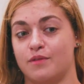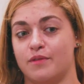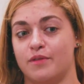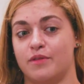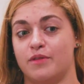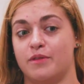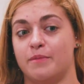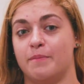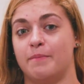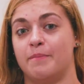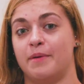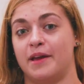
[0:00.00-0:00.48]

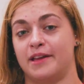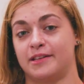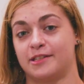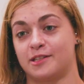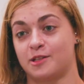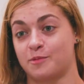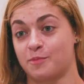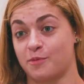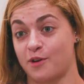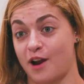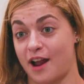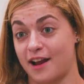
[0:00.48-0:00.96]
the
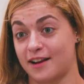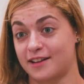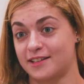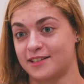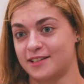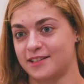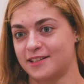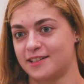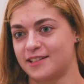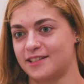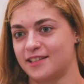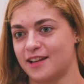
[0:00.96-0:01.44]
best
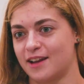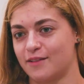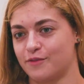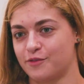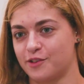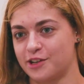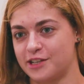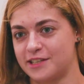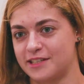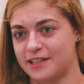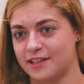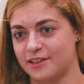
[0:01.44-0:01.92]
practice
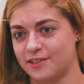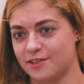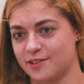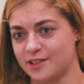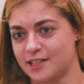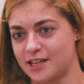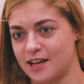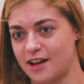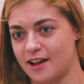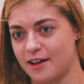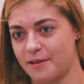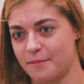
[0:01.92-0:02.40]
every
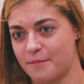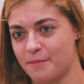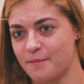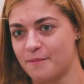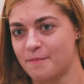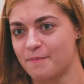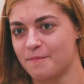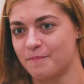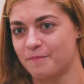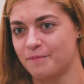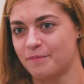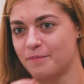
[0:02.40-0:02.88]
single time,
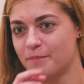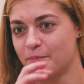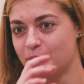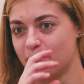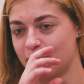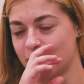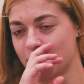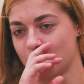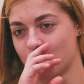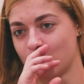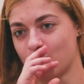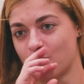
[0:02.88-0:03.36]

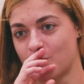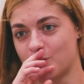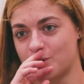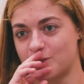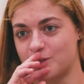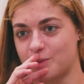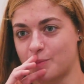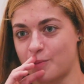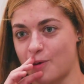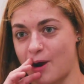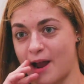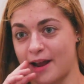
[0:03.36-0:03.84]
but your
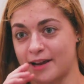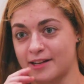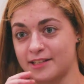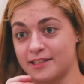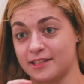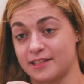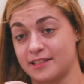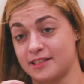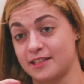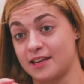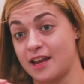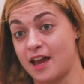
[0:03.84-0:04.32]
worst
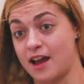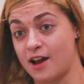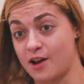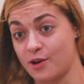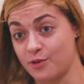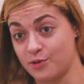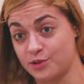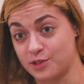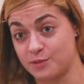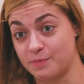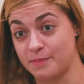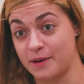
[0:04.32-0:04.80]
practice
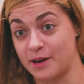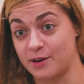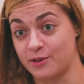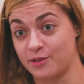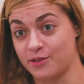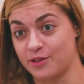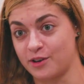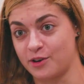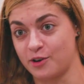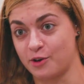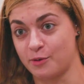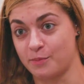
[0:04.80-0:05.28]
now is
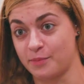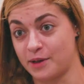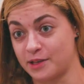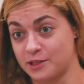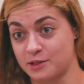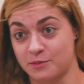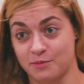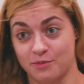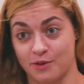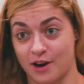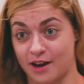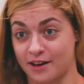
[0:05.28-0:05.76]
better than your
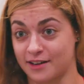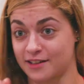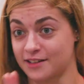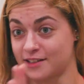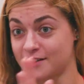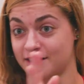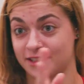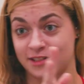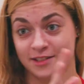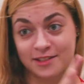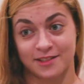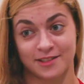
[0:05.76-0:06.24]
best
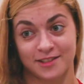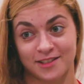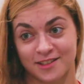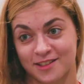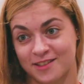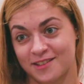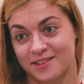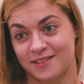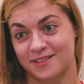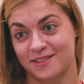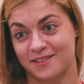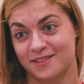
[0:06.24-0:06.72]

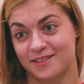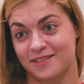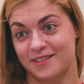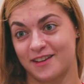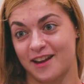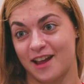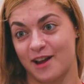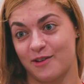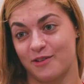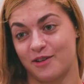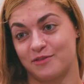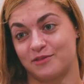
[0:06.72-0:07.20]
practice
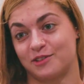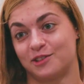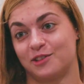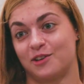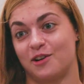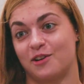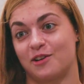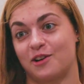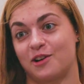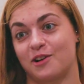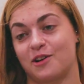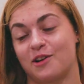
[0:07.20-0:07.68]
however
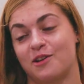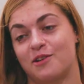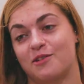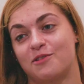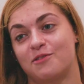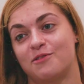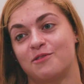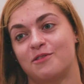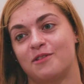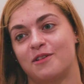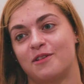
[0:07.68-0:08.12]
long ago.